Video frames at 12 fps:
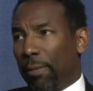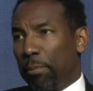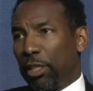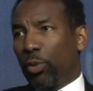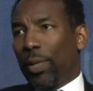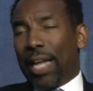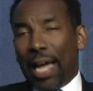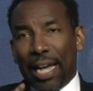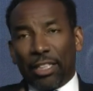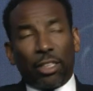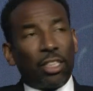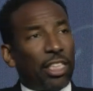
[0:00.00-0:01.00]
Between the
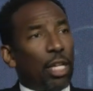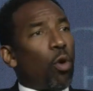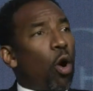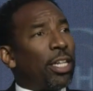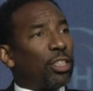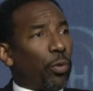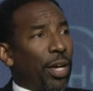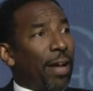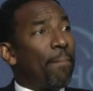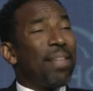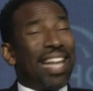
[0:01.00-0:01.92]
ages of 0 and 3,